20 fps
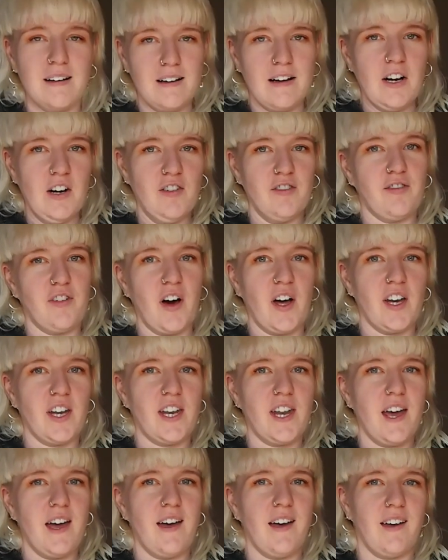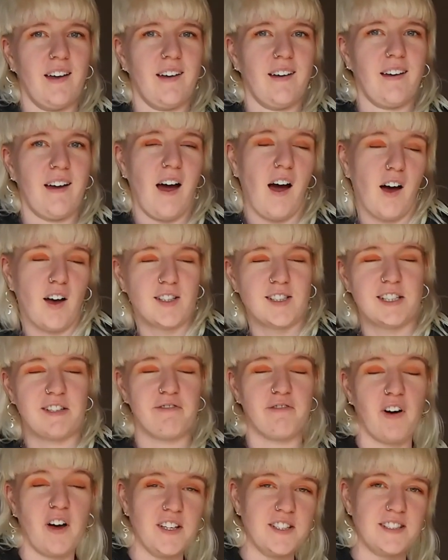fun, arty
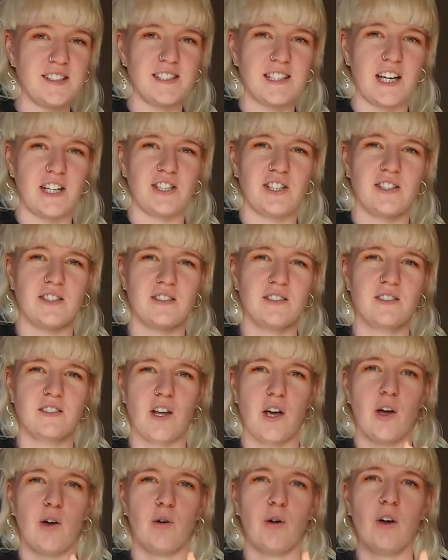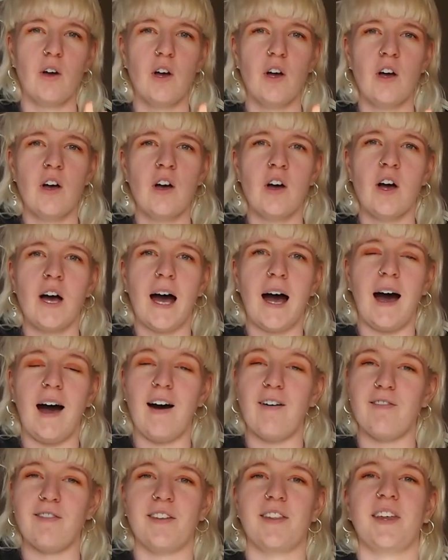fun sessions. So
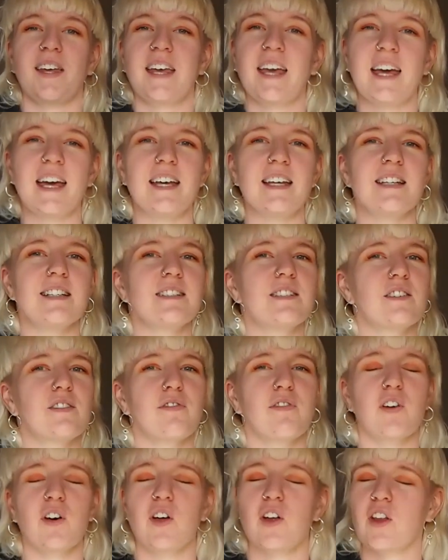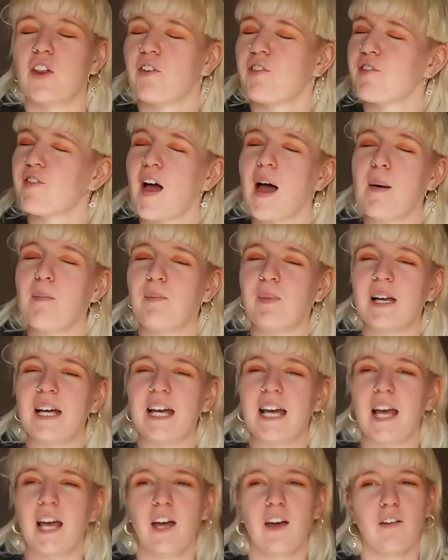for the kids, for the
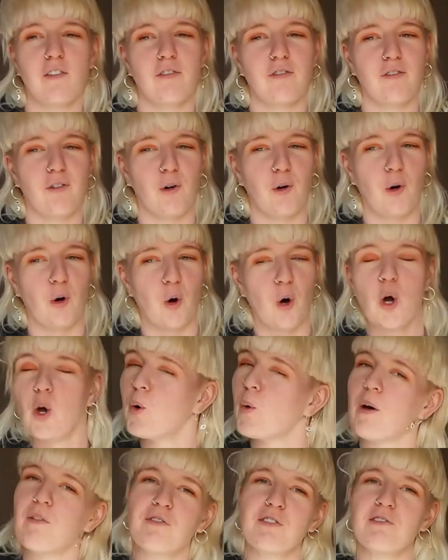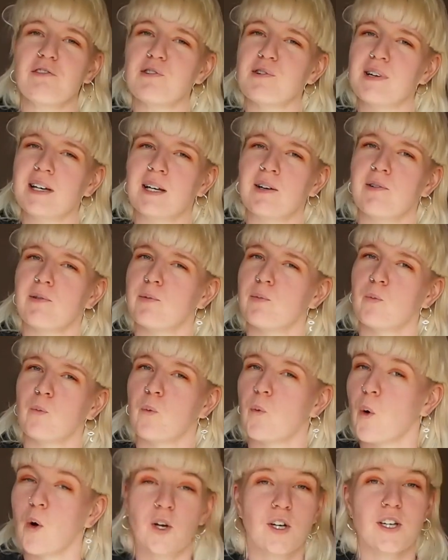family, for whoever you really
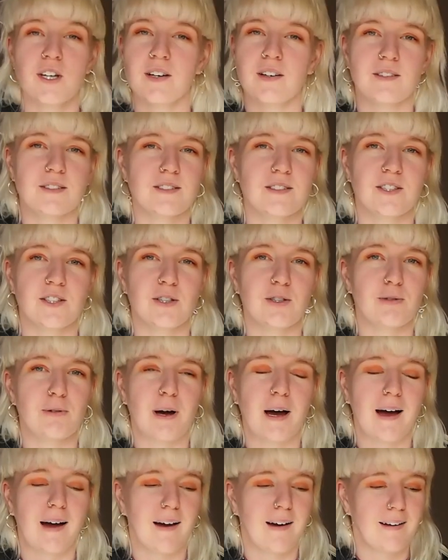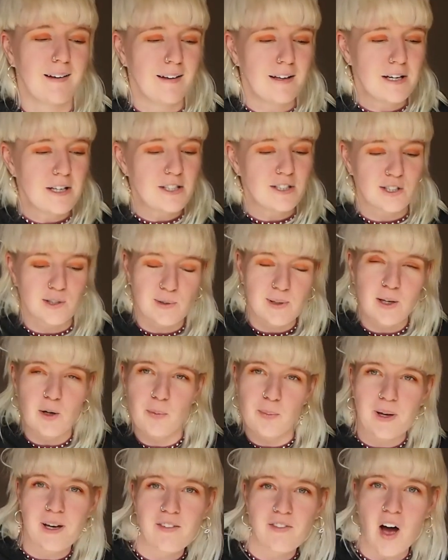want to do a little
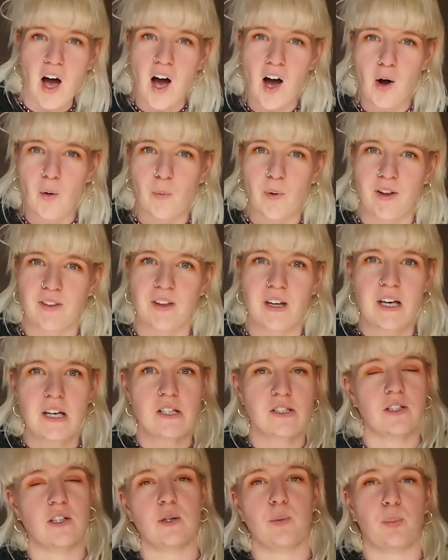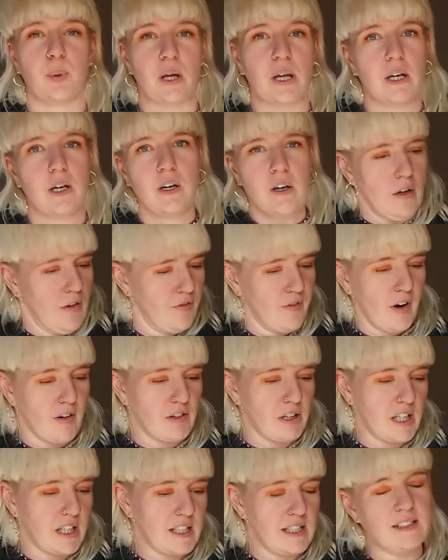bit of art with. It's going to be
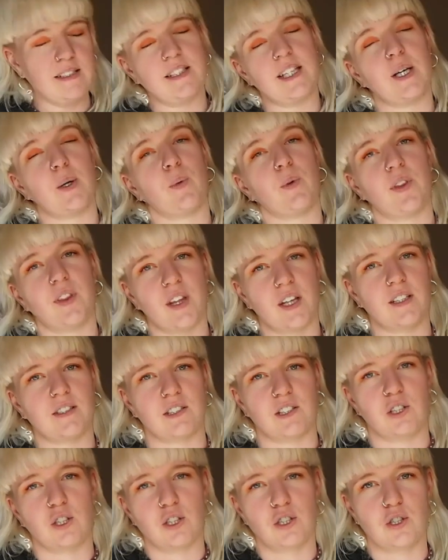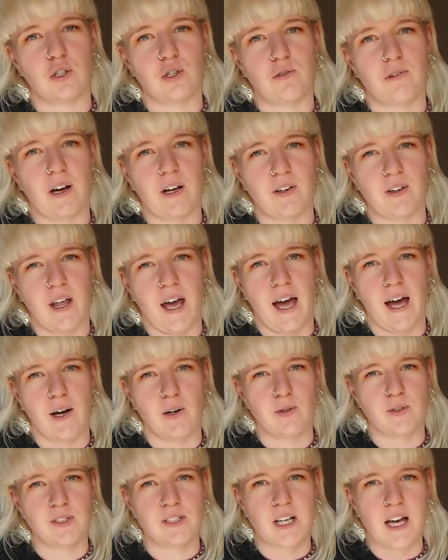very easy with things that you can do around the
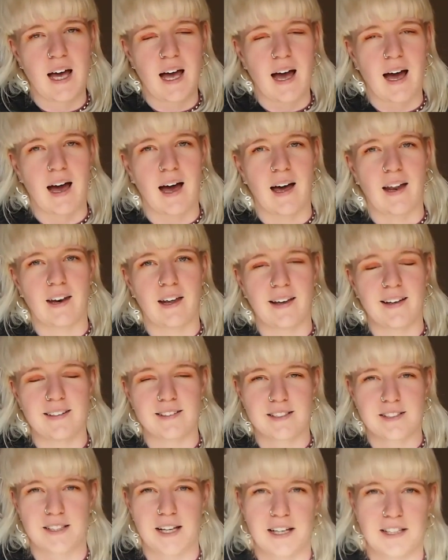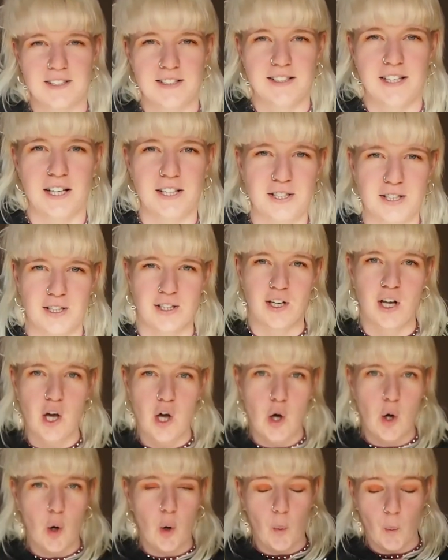house, and in today's session
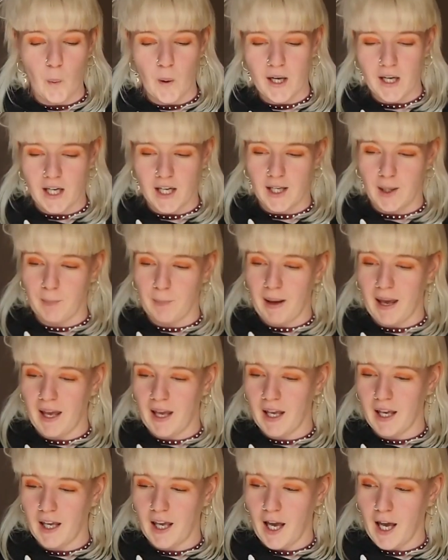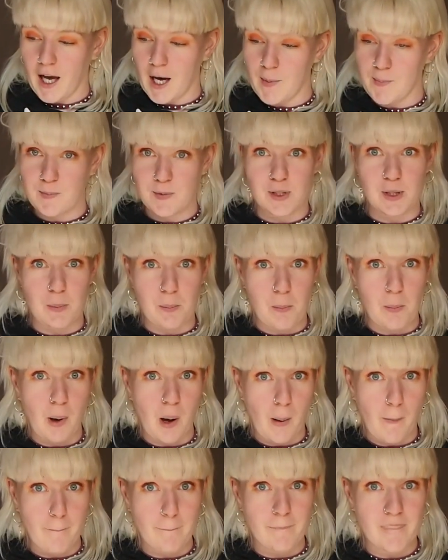we're going to make some
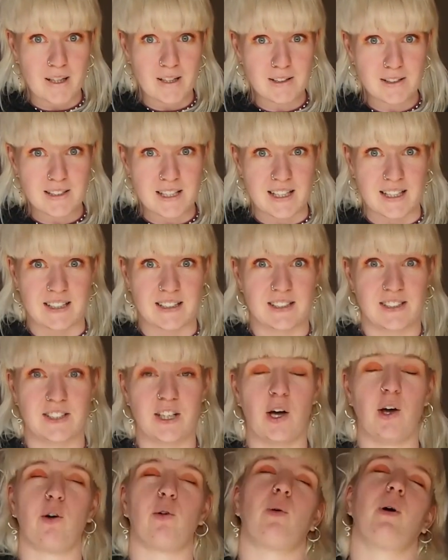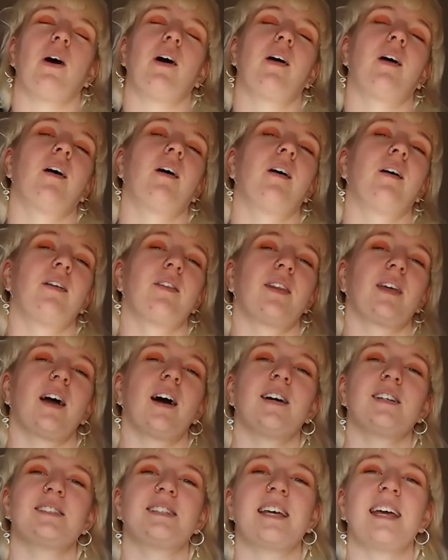buildings. So the
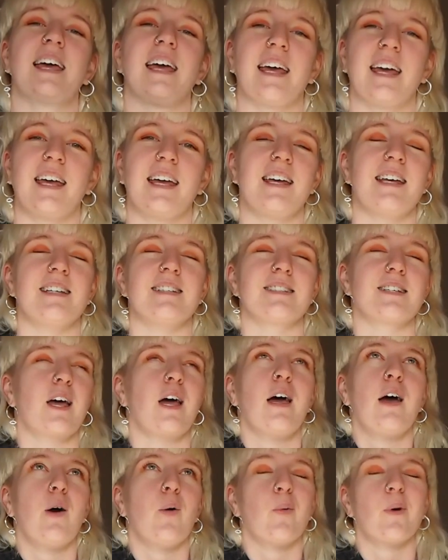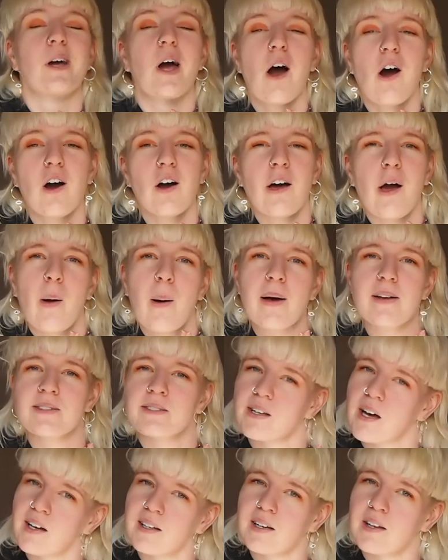idea is, we can't go
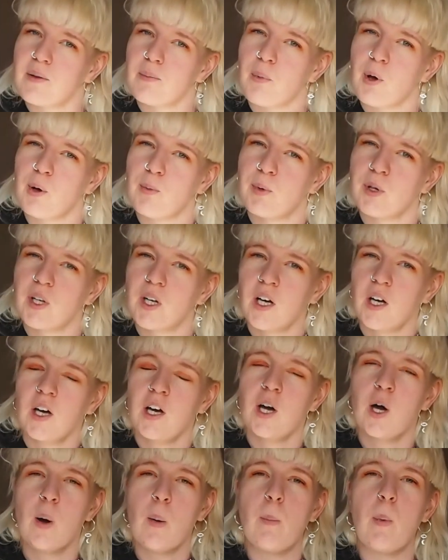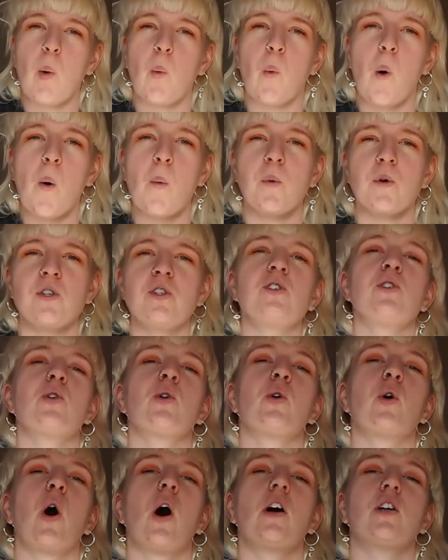outside at the moment, but what would
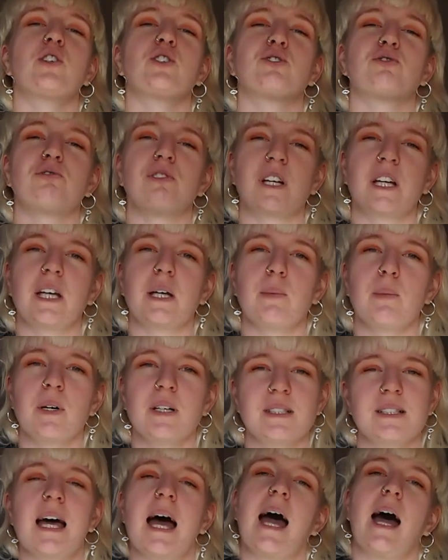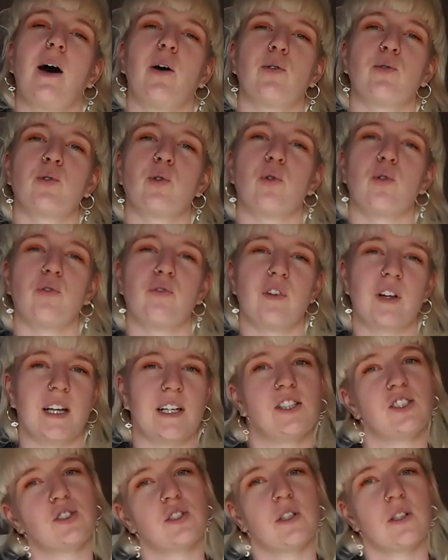your dream town or
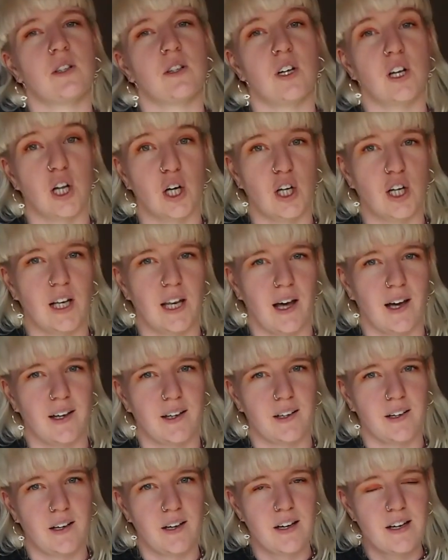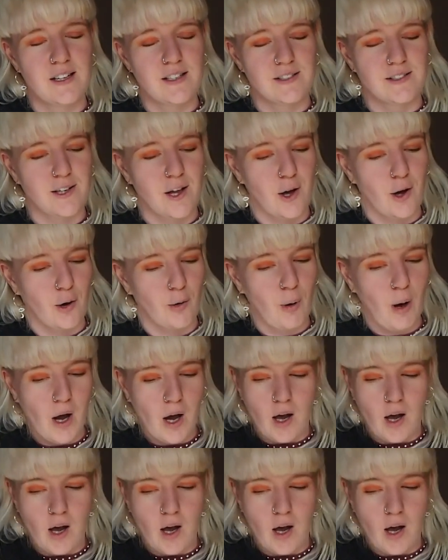village look like? So